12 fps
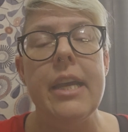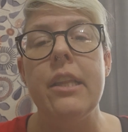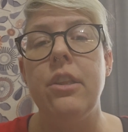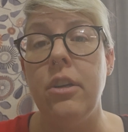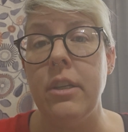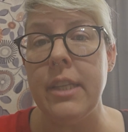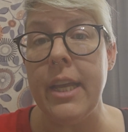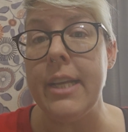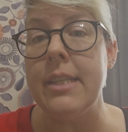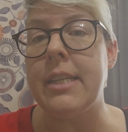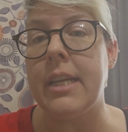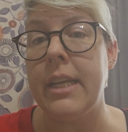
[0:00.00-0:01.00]

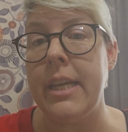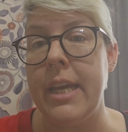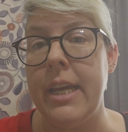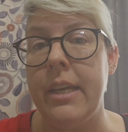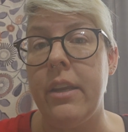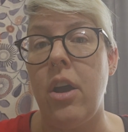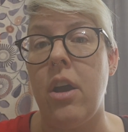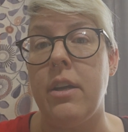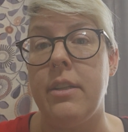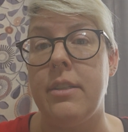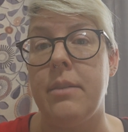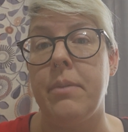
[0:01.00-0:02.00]
it's going to hit
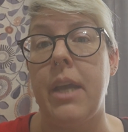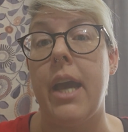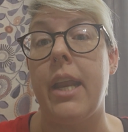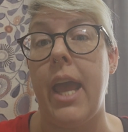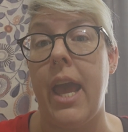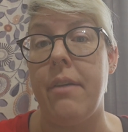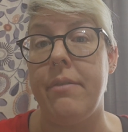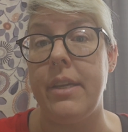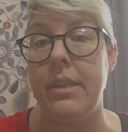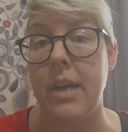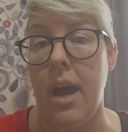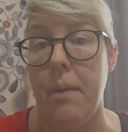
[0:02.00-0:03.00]
on some kind of
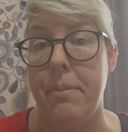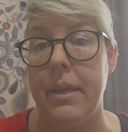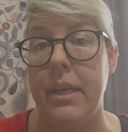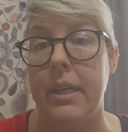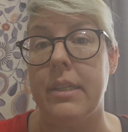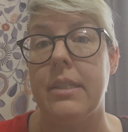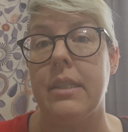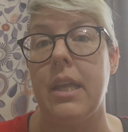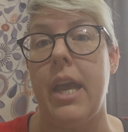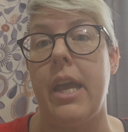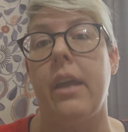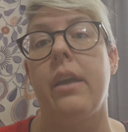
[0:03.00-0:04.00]
heavy topics
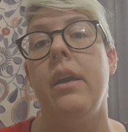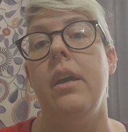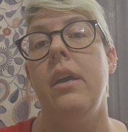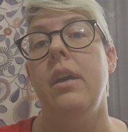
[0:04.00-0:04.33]
like